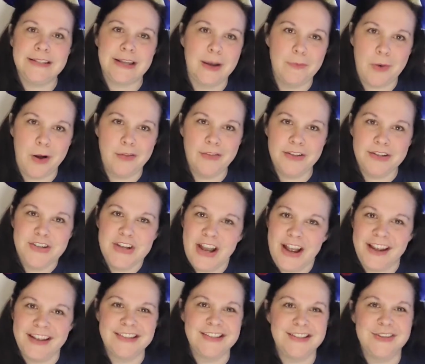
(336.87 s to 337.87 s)
I
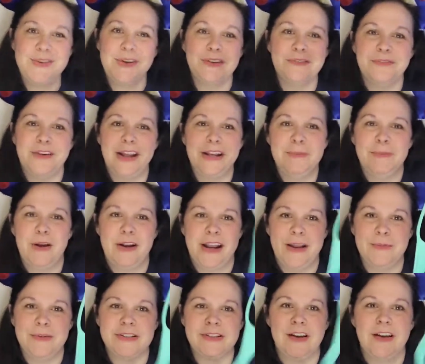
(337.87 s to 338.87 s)
apologize. You can find them on
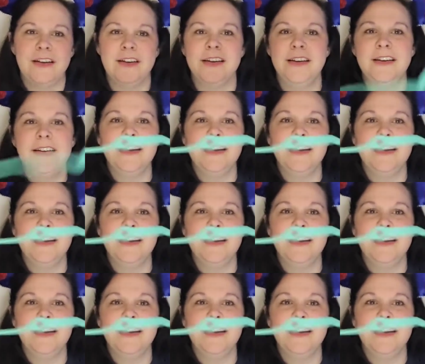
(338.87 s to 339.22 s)
Amazon,